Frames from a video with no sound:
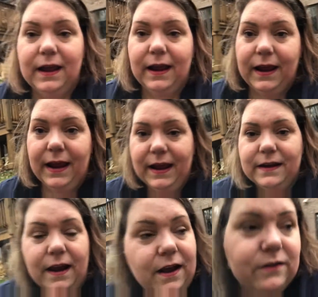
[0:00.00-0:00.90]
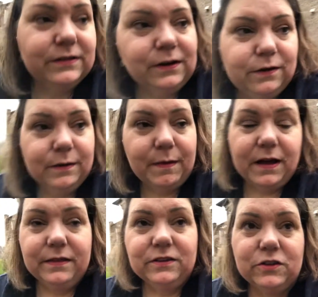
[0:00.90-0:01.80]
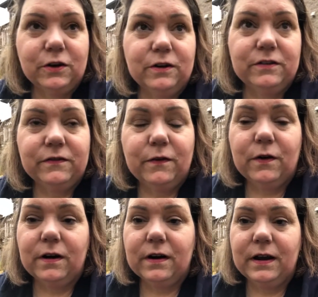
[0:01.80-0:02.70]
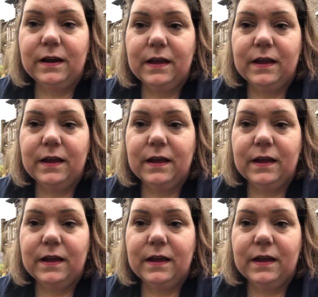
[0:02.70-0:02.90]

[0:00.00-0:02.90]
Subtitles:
And I also am on the search for